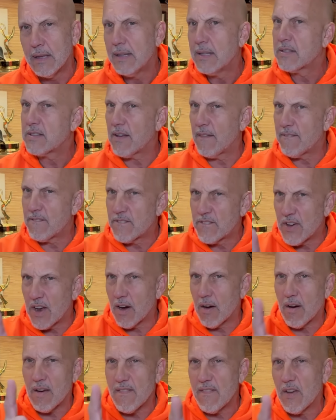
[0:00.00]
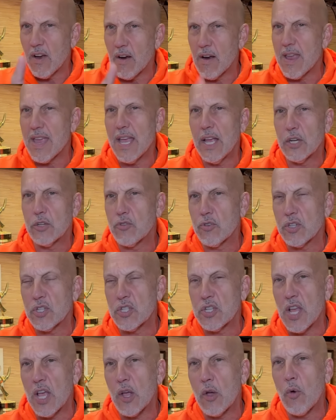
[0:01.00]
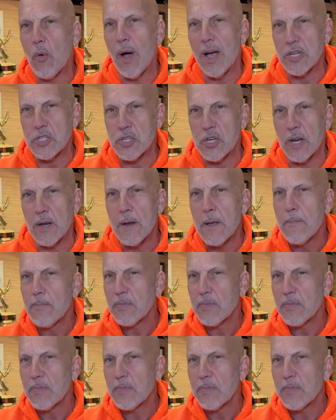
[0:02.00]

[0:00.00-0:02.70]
It's a very, very interesting question.